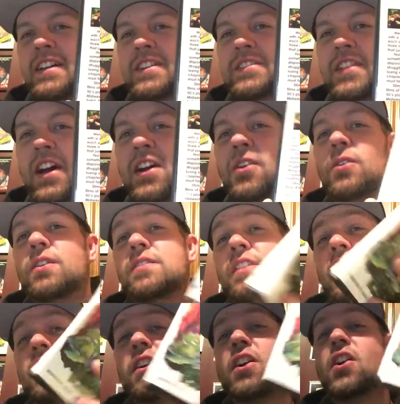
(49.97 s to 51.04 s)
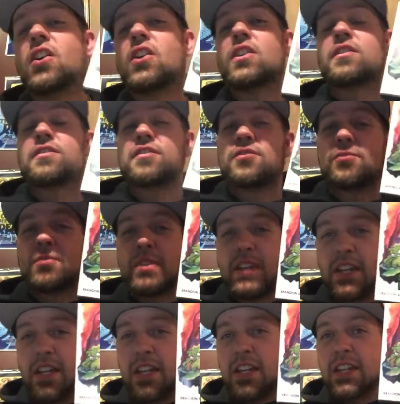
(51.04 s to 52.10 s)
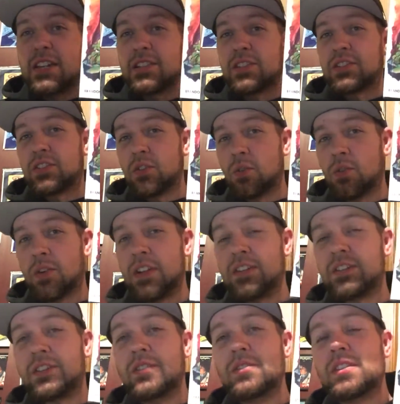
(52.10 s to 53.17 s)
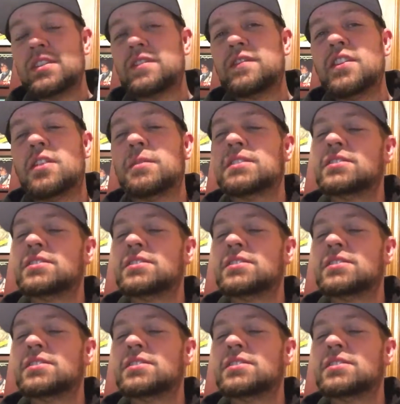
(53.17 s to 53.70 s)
So, there are three stories to this film.